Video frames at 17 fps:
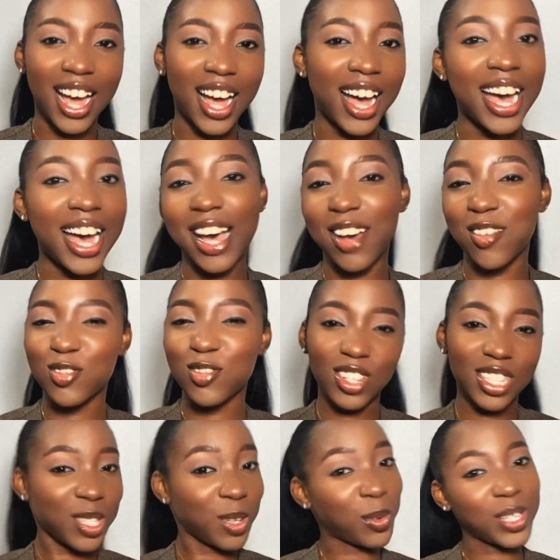I have
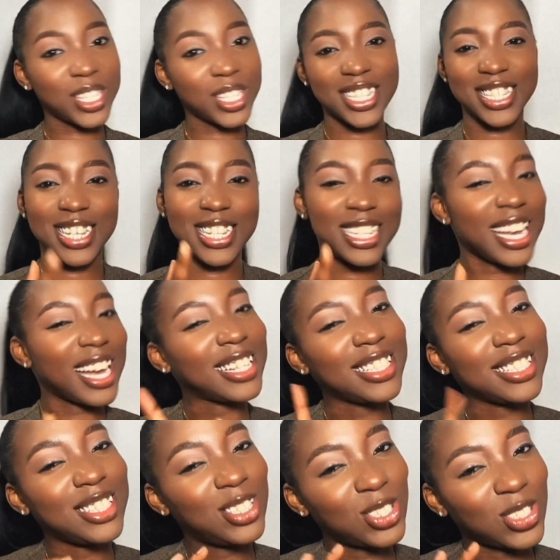not quit this
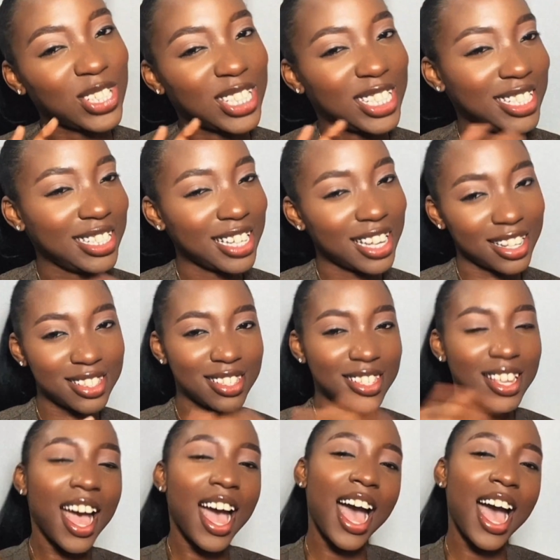entirely just yet.